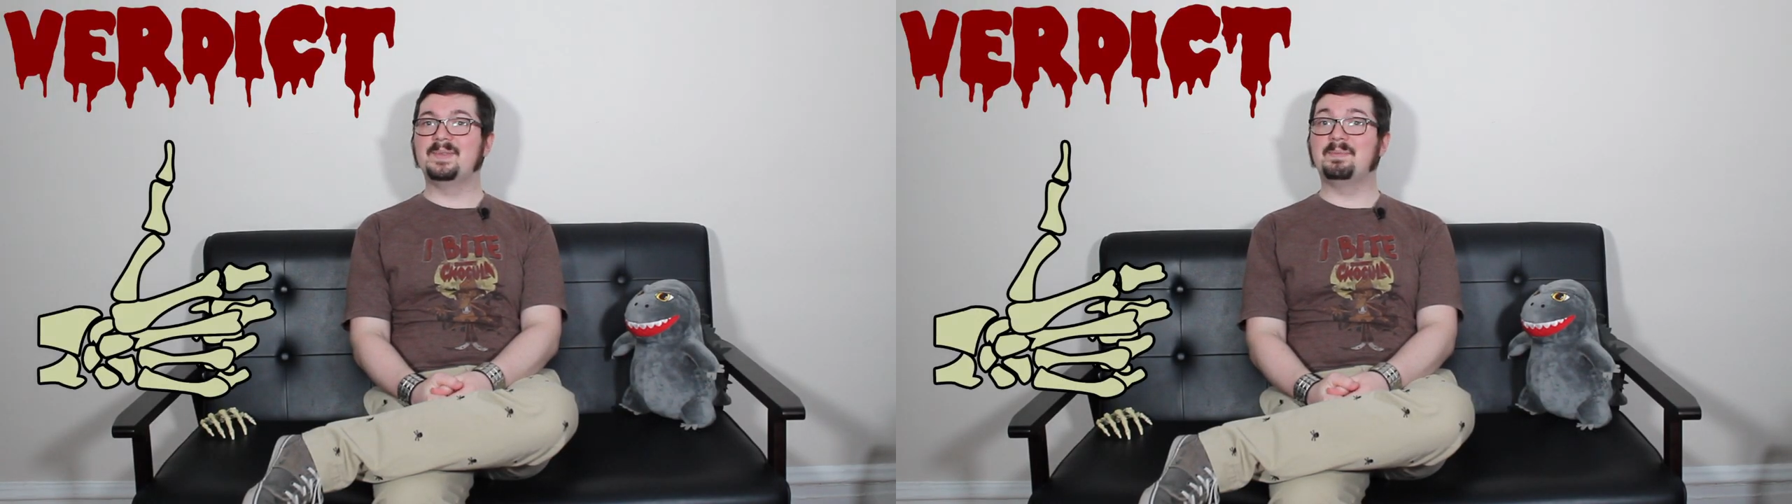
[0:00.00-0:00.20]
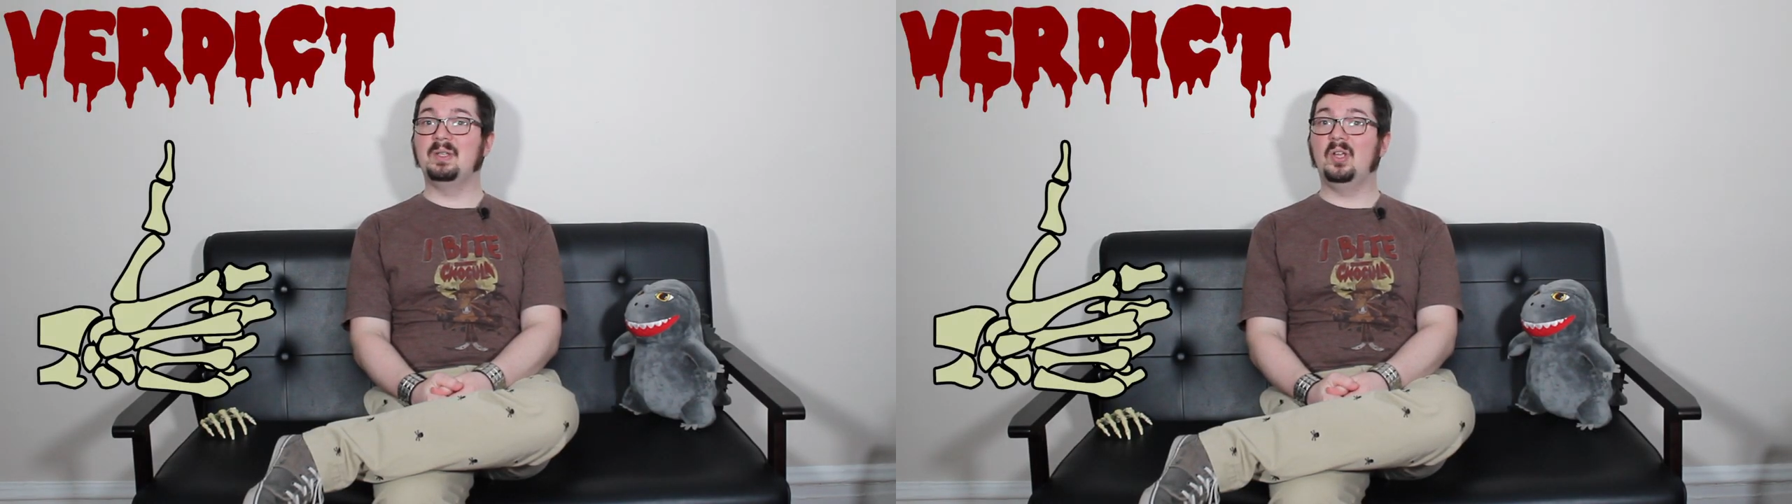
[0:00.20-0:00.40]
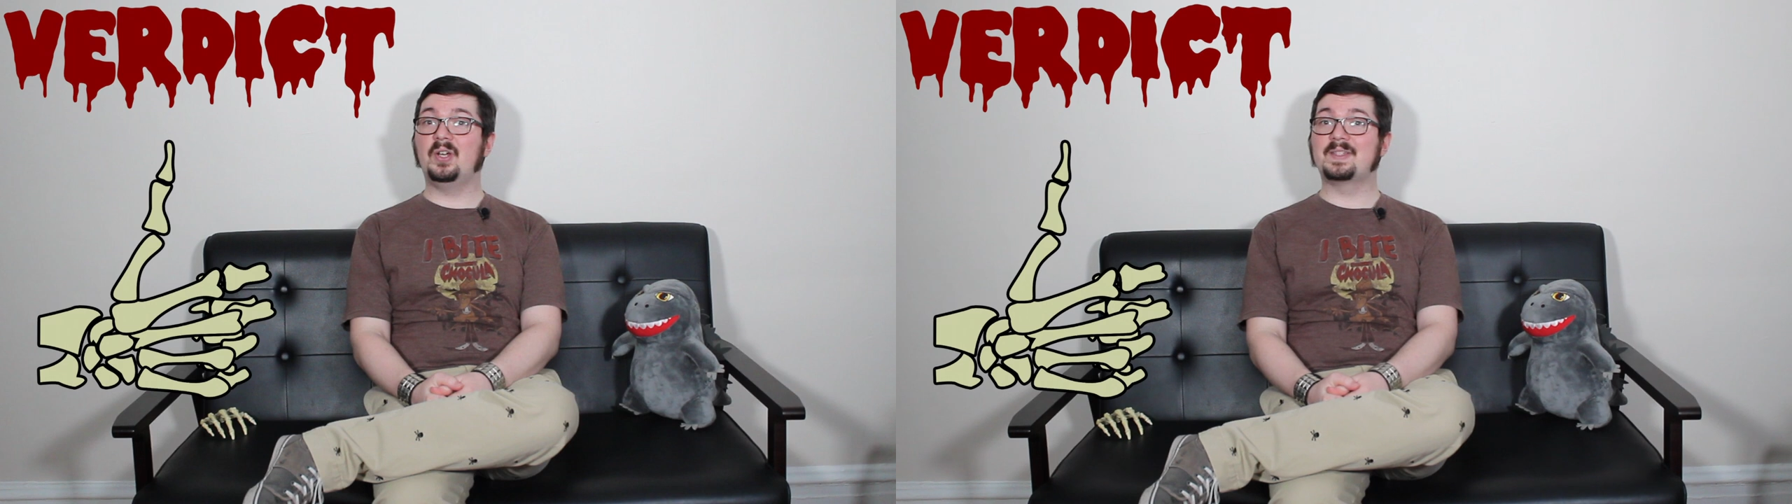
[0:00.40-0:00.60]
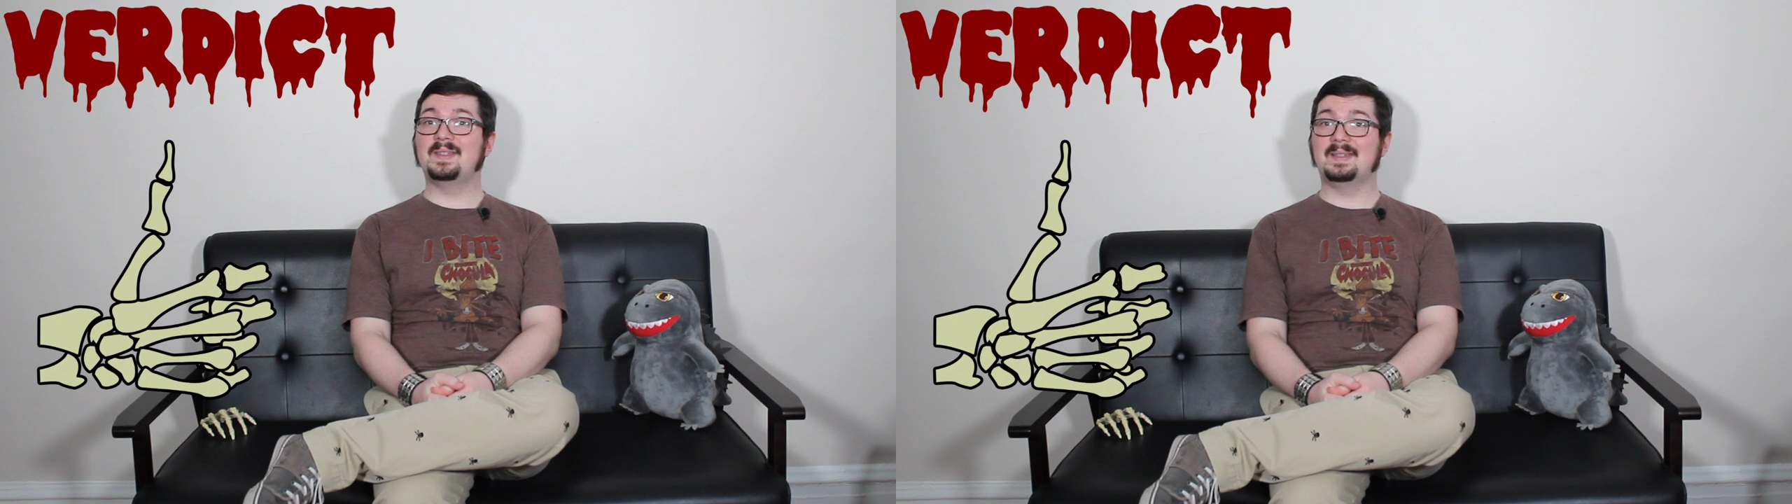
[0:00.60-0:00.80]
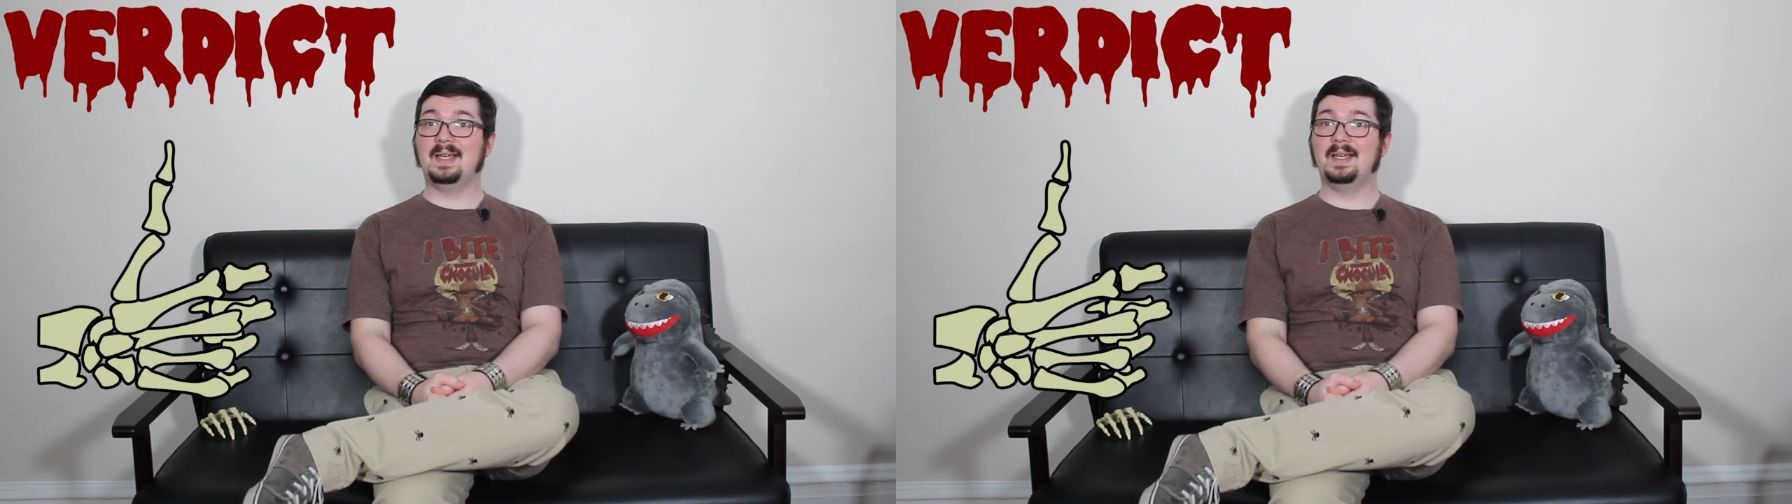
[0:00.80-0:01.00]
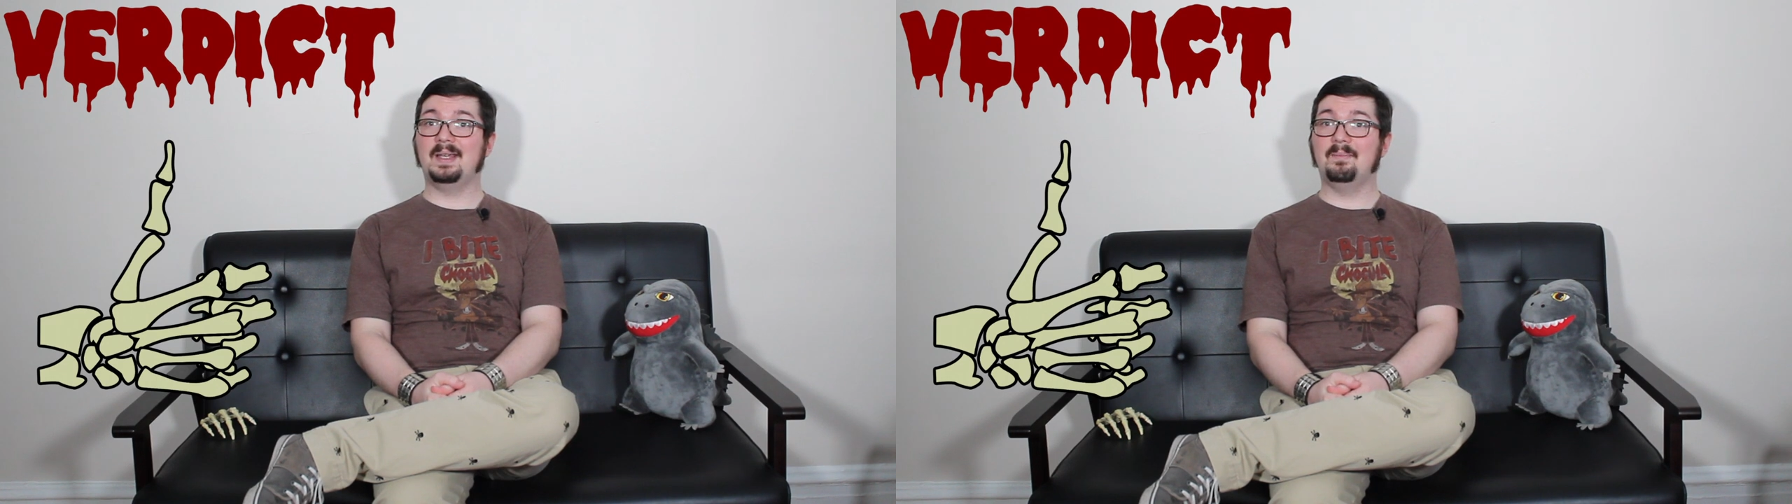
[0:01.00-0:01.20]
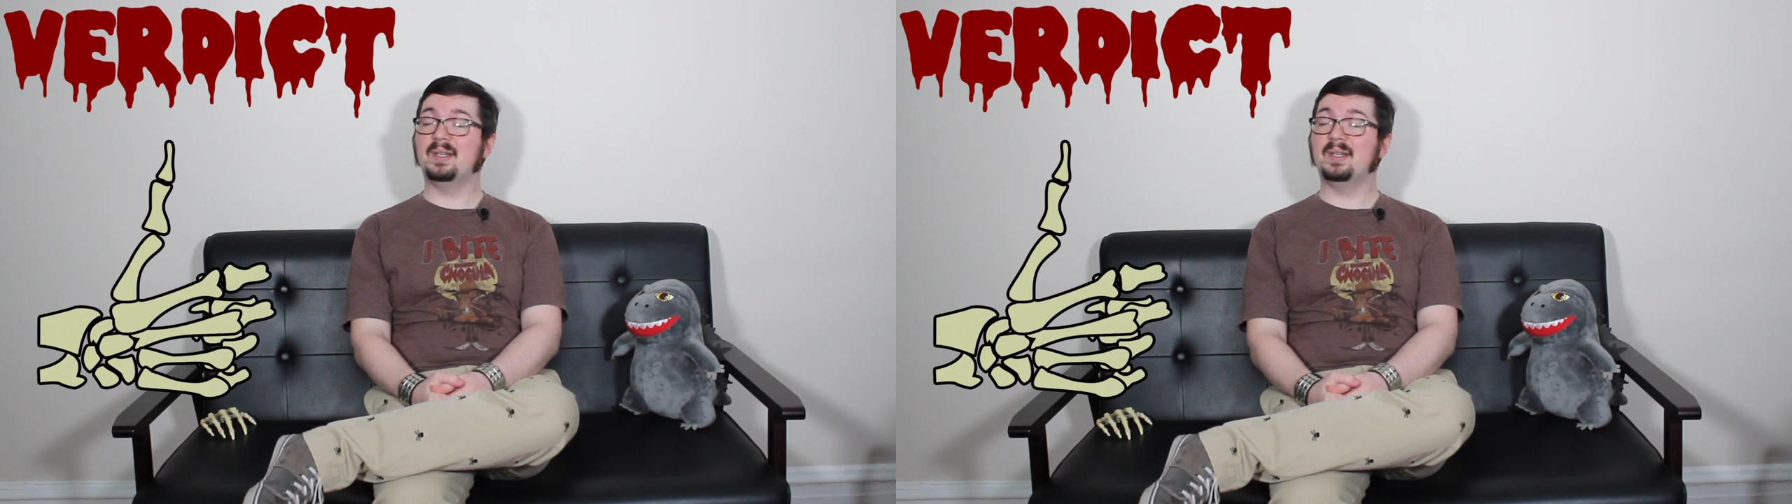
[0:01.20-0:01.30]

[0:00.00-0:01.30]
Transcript: has been lost to time,